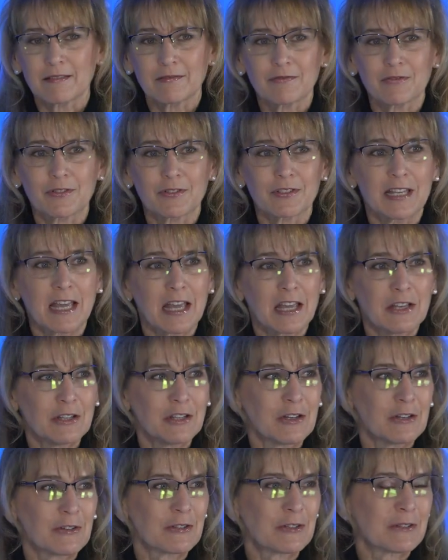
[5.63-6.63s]
For 10
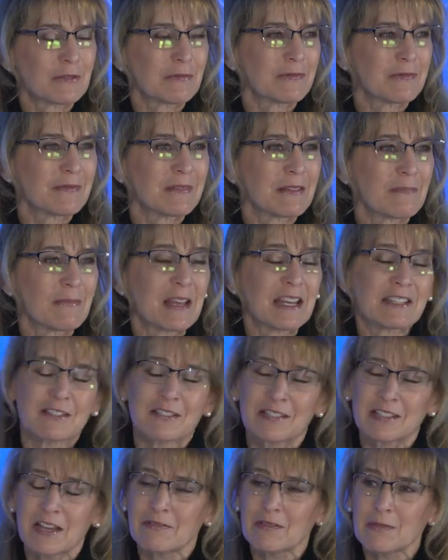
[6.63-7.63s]
years, the
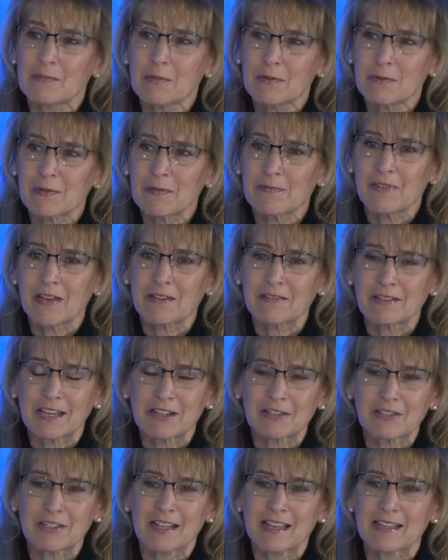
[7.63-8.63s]
Patient Safety Movement
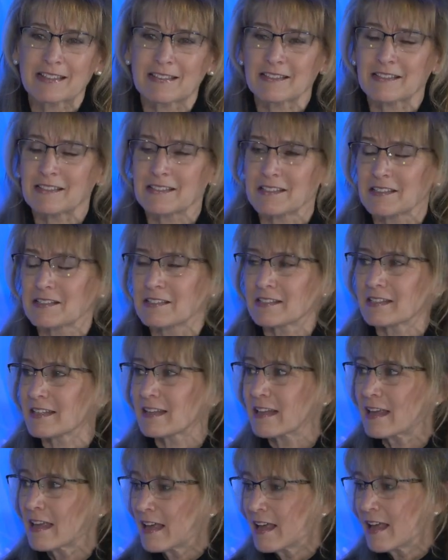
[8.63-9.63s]
Foundation has existed.
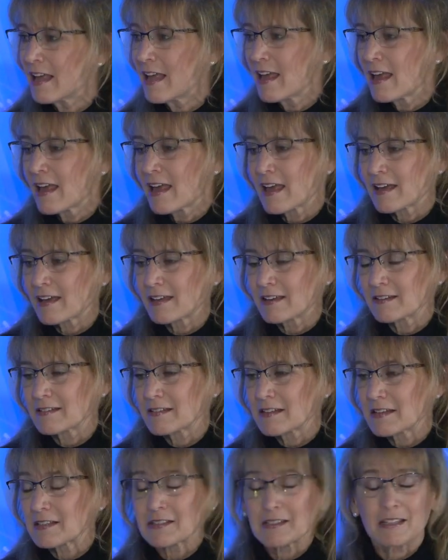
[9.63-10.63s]
And
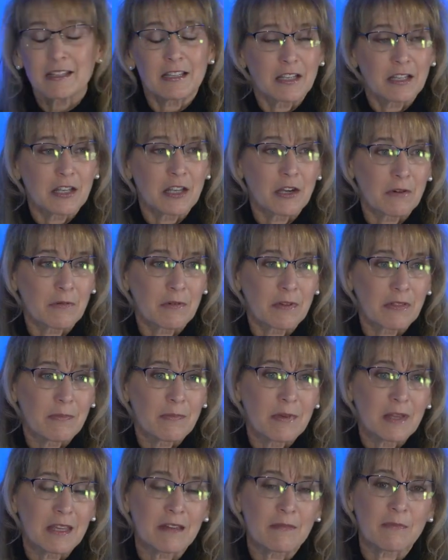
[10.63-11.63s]
seated here with
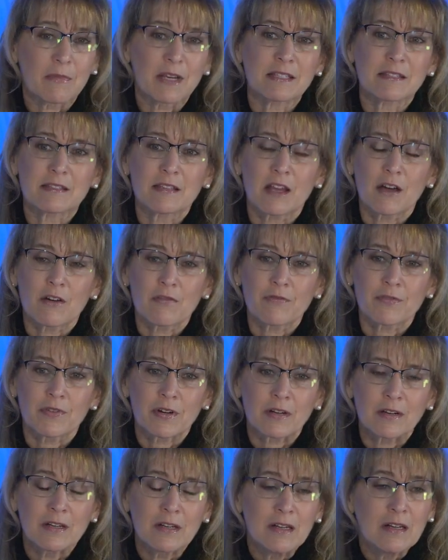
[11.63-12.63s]
me and myself
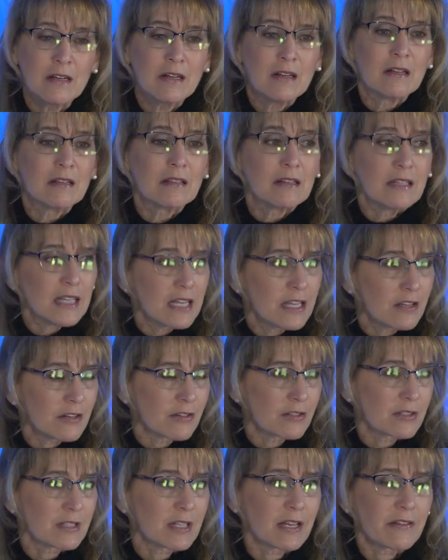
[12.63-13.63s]
are
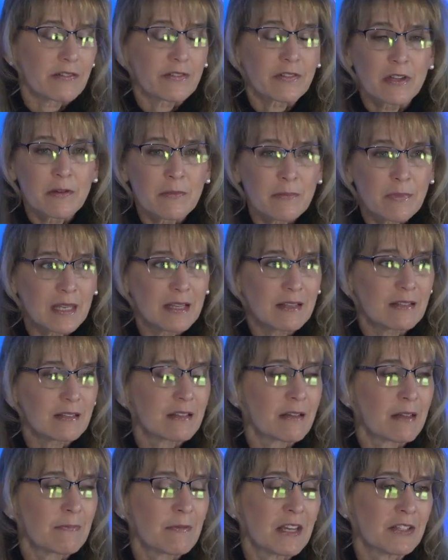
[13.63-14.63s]
leaders that have committed to
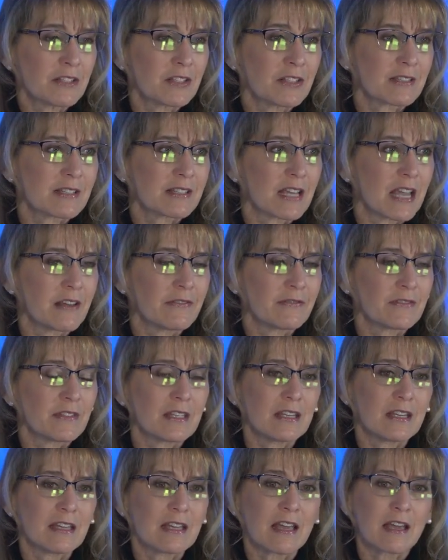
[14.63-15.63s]
patient
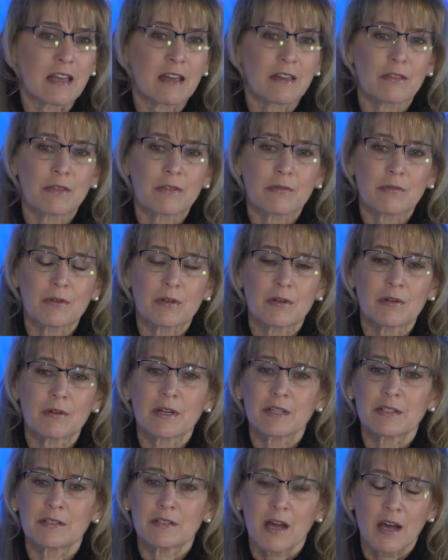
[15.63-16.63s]
safety, and through
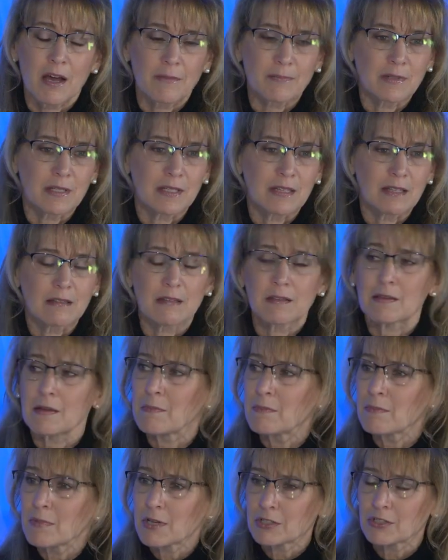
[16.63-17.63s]
adopting the
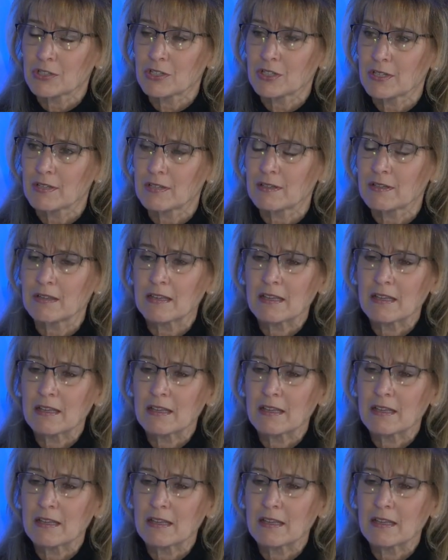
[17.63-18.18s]
mission